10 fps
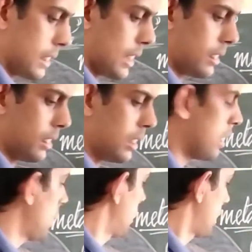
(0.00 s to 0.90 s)

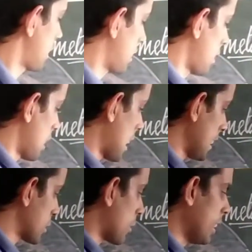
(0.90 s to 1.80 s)
then the
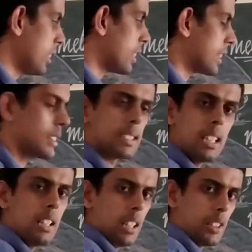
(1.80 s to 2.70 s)
last one, that is
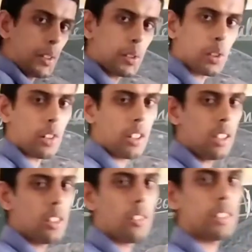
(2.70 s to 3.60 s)
the
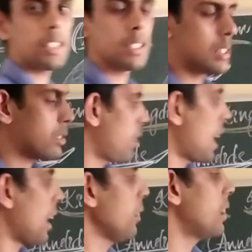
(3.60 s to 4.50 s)
notochord, that is we
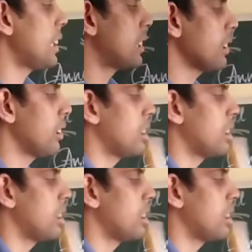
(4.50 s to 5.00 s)
have either